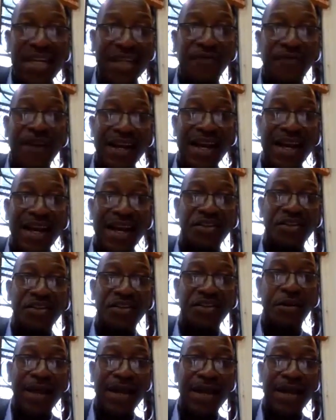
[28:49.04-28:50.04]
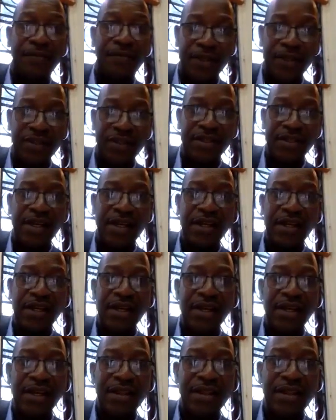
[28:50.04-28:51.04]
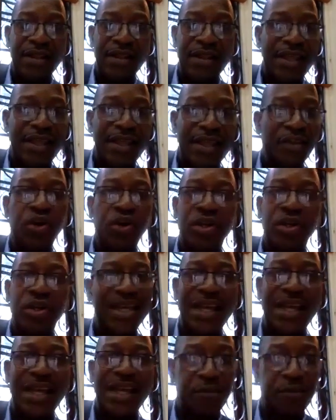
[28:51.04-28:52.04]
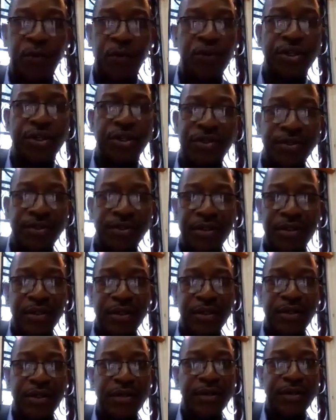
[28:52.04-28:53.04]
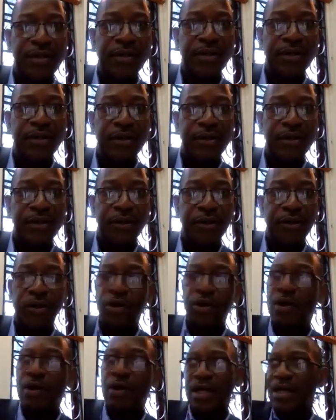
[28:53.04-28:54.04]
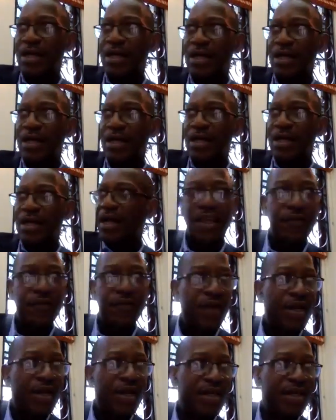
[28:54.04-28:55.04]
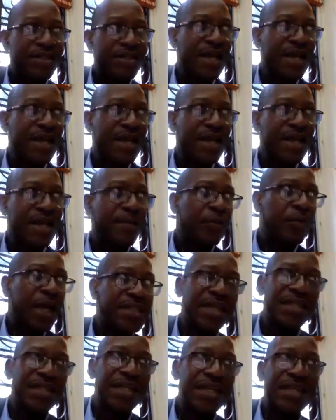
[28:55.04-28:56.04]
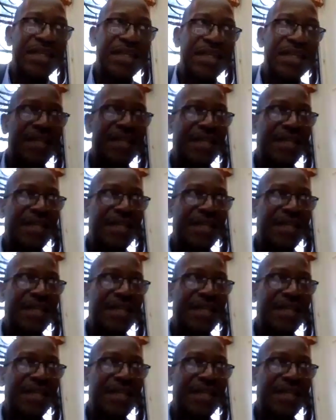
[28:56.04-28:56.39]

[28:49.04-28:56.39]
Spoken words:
immediate financial benefit, then you will not gain exposure. You know, I'll give you an example. I started